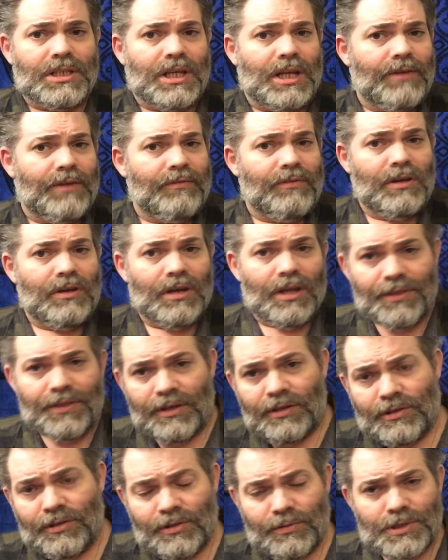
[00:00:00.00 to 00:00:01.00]
that have
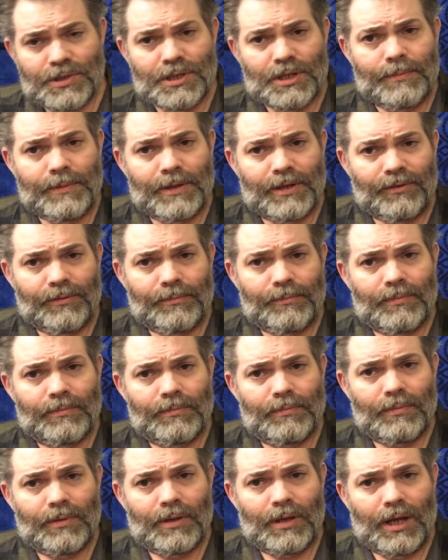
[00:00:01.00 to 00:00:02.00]
nothing to do with shamanism
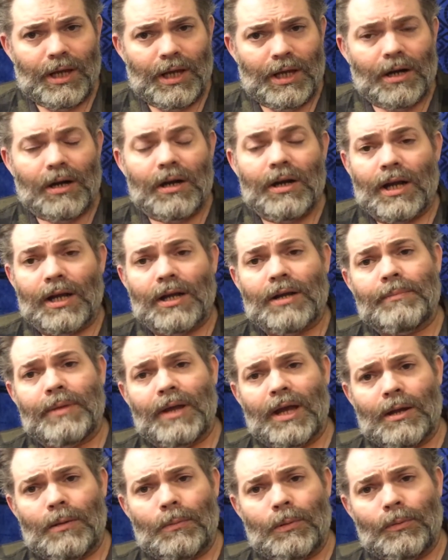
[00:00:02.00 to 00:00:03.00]
and are not
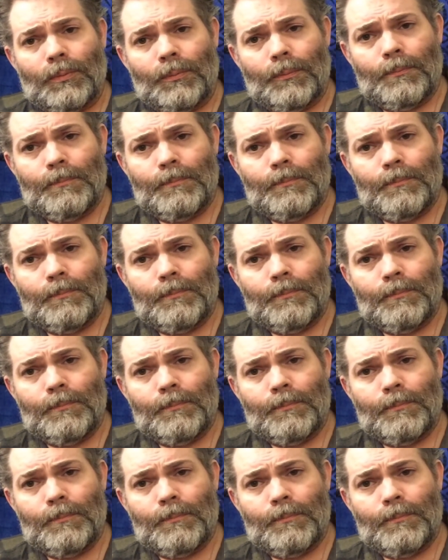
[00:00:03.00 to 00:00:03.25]
compatible.